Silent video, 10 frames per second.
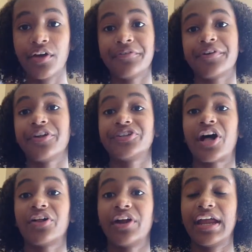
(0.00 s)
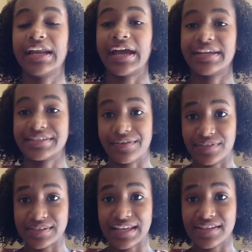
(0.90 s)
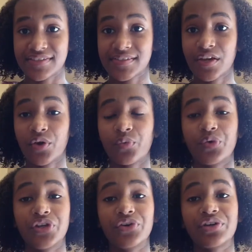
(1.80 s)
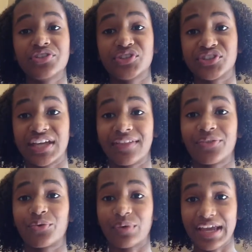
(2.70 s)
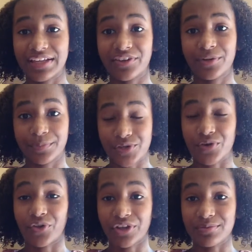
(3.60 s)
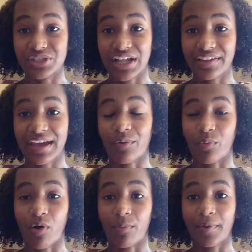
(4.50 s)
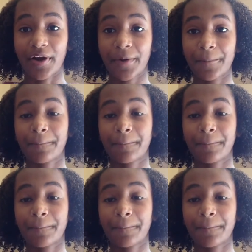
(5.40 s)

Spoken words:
for $1.97 when you can just get the regular petroleum jelly at Walmart,